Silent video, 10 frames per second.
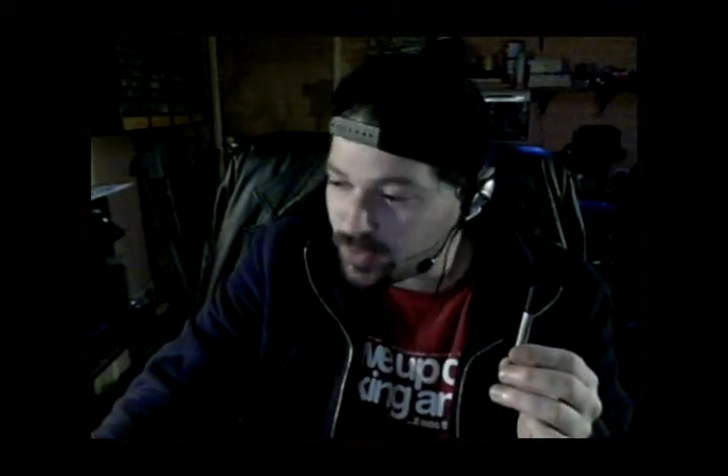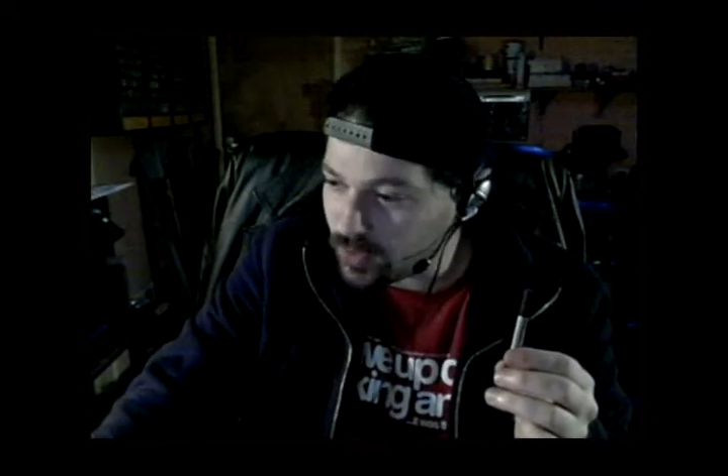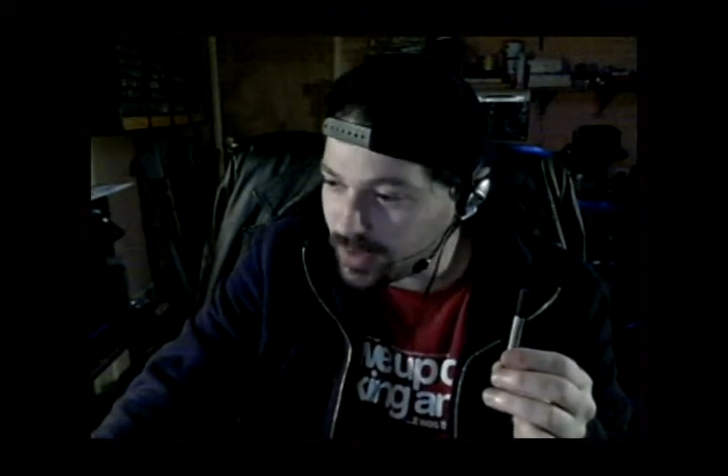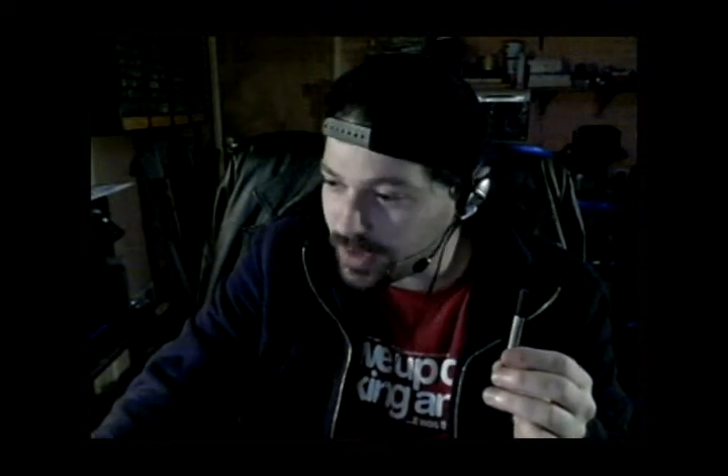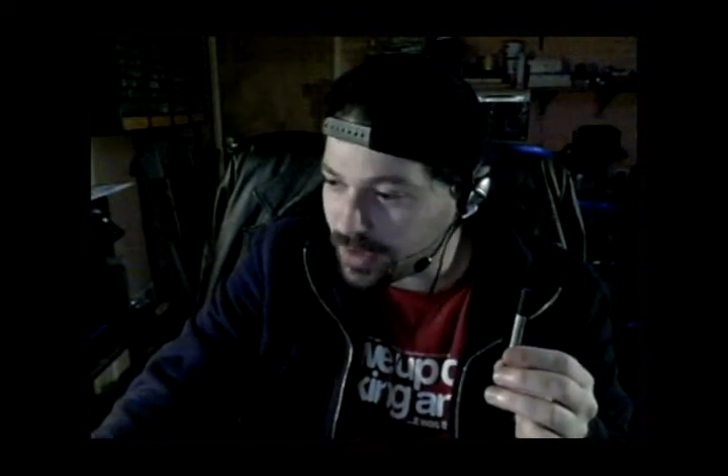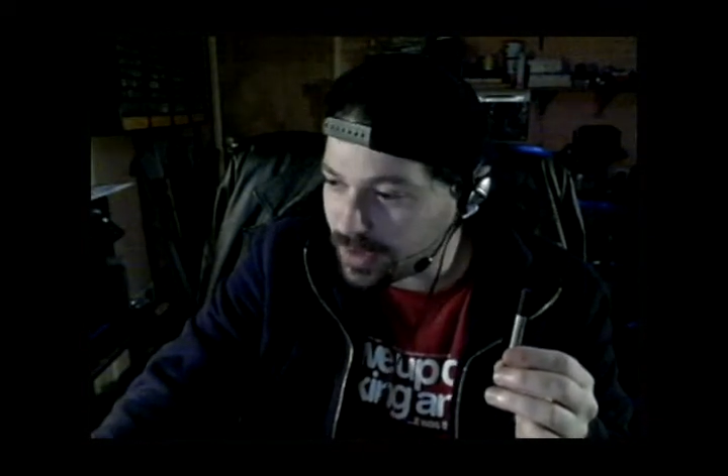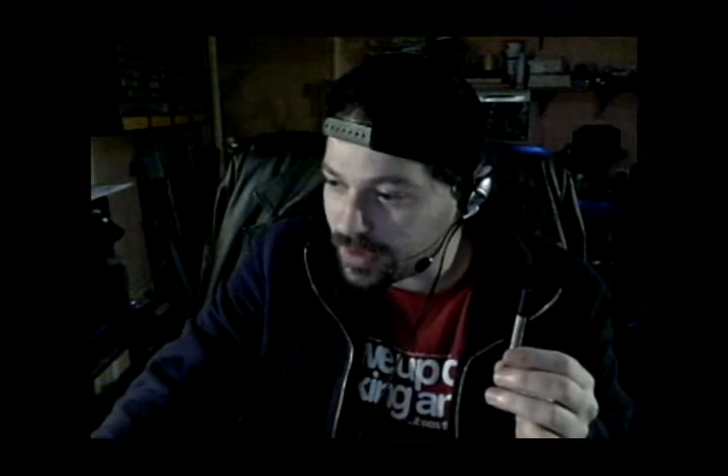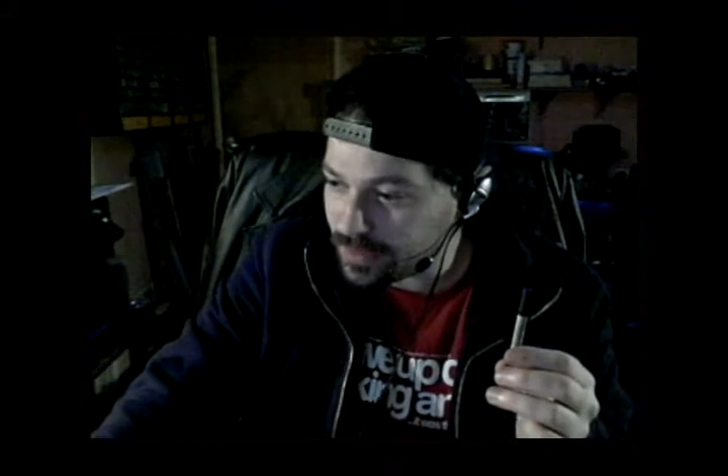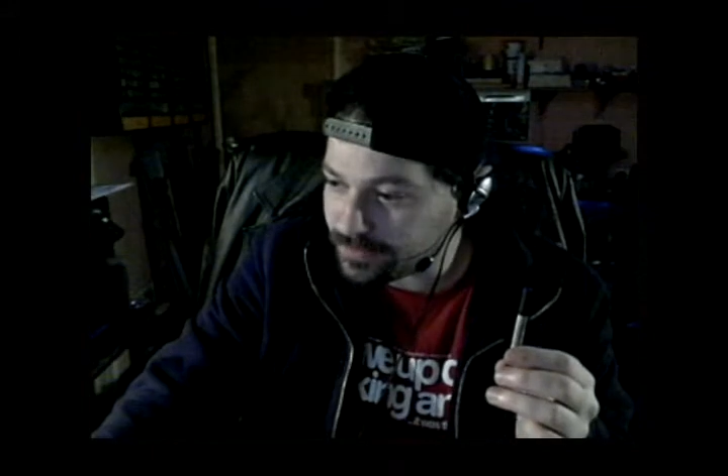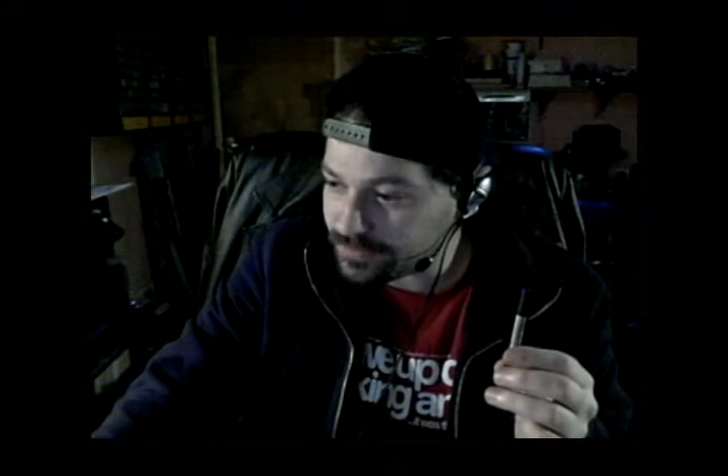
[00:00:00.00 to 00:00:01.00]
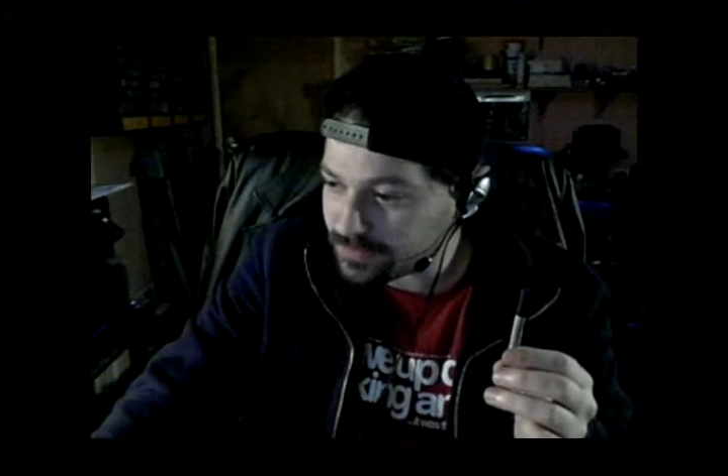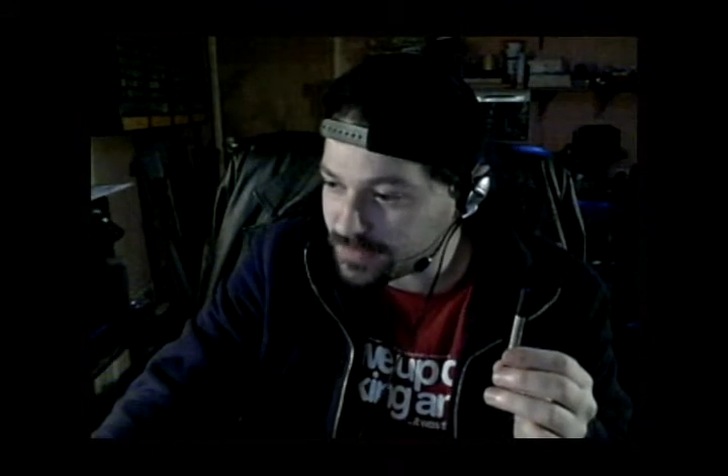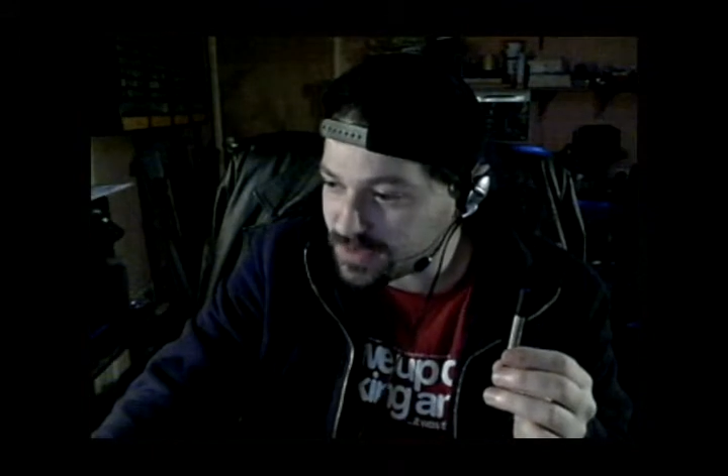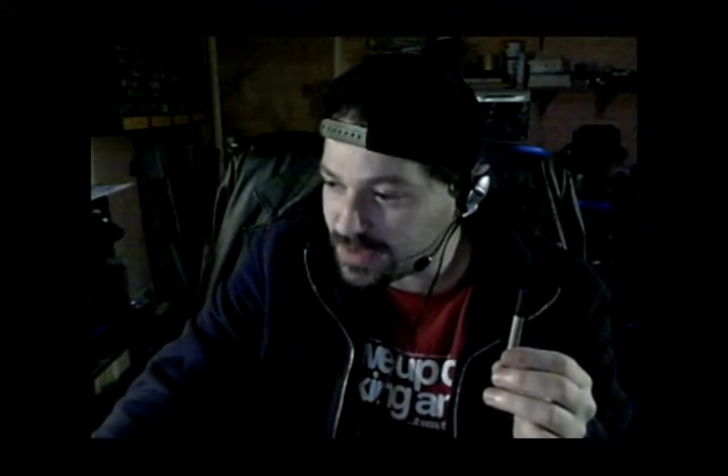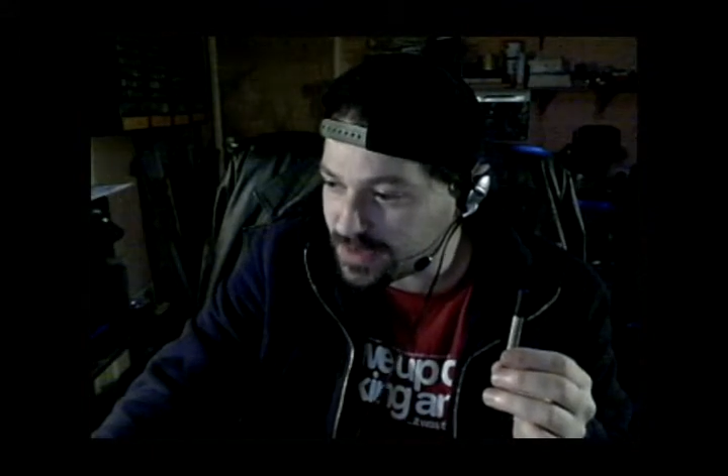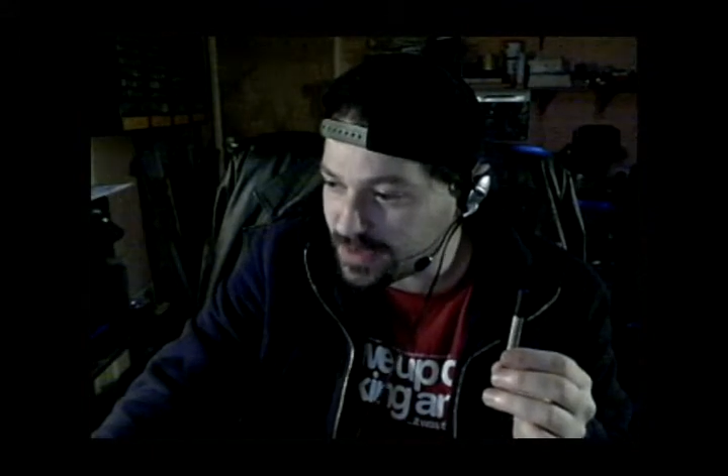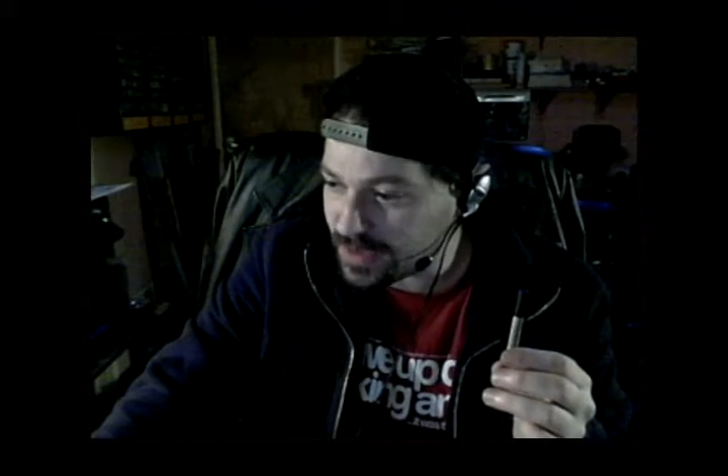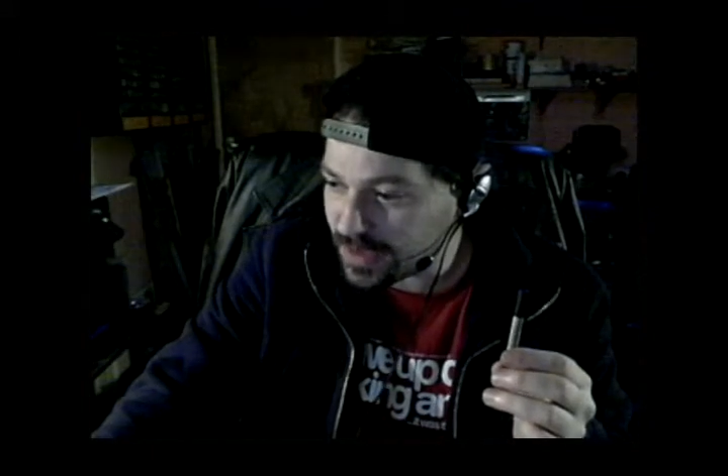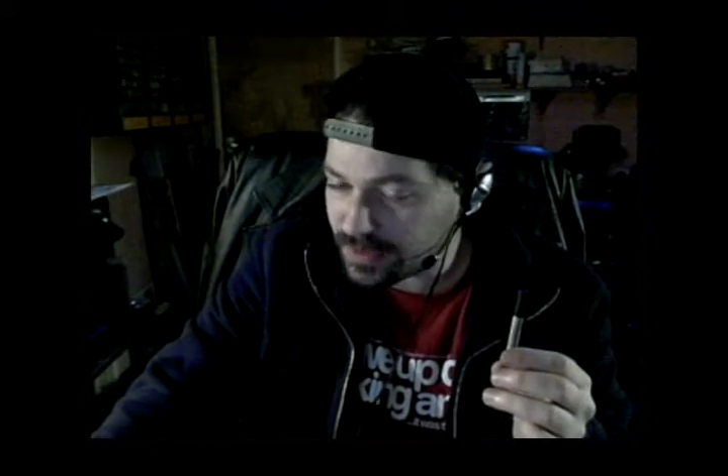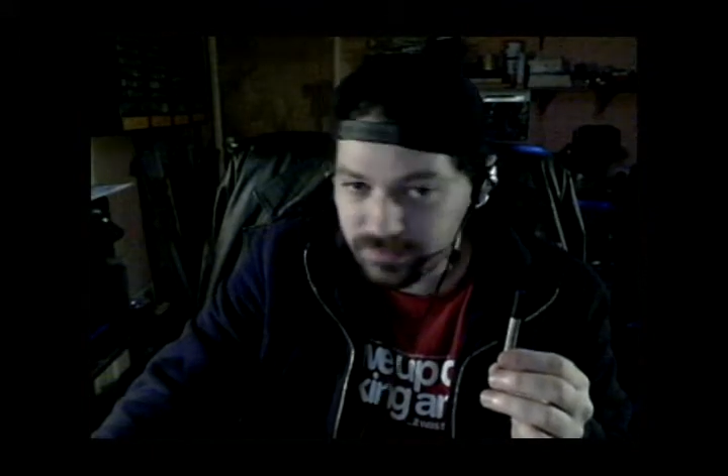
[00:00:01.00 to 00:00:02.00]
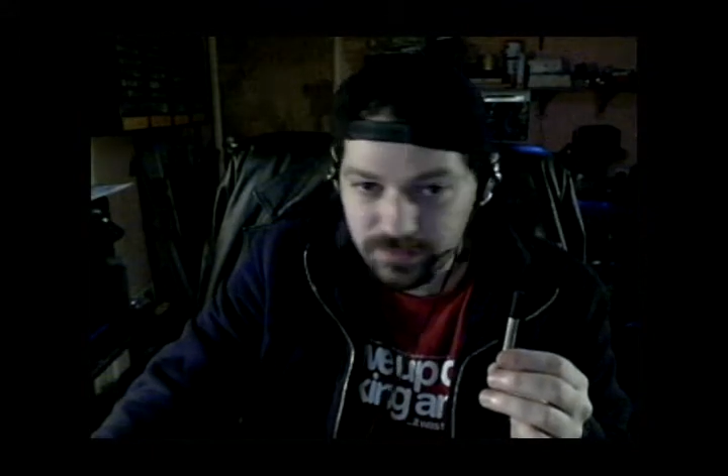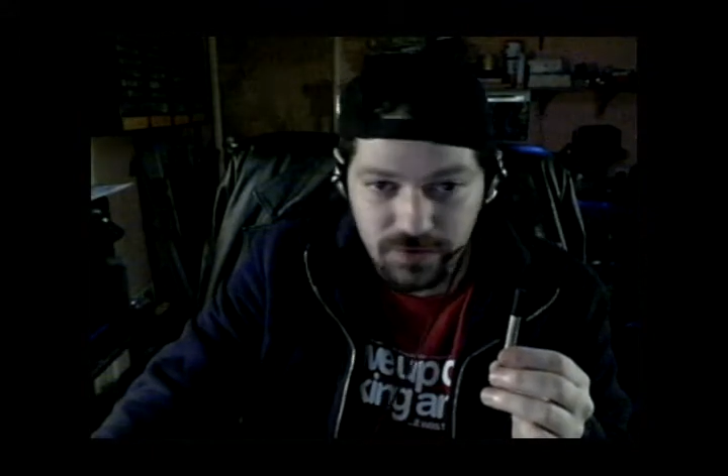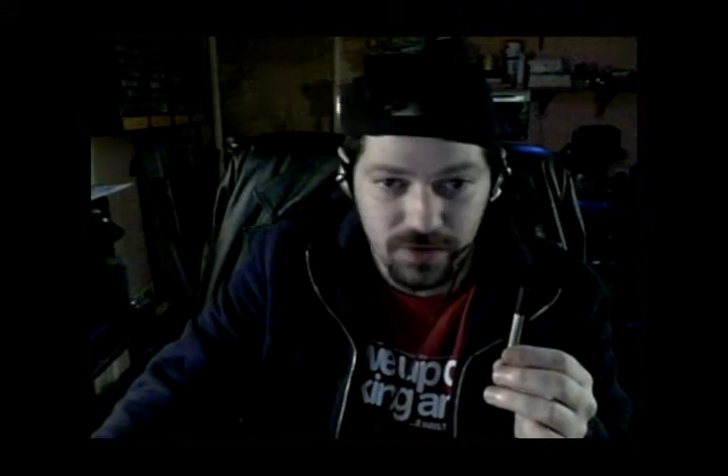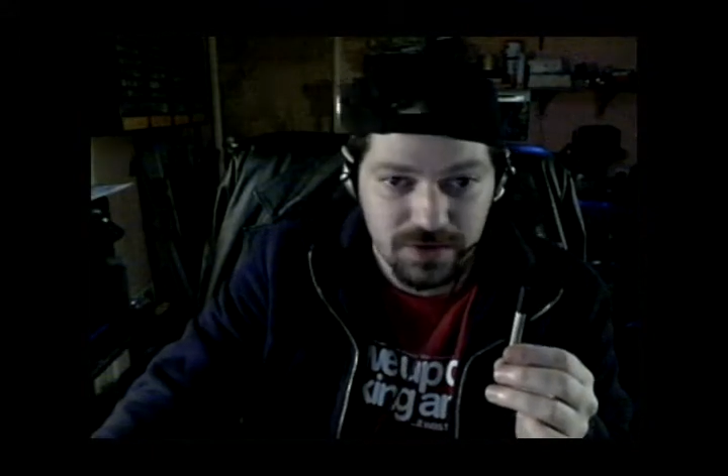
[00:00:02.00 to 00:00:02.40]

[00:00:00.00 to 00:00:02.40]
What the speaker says: Saturday, 13th November.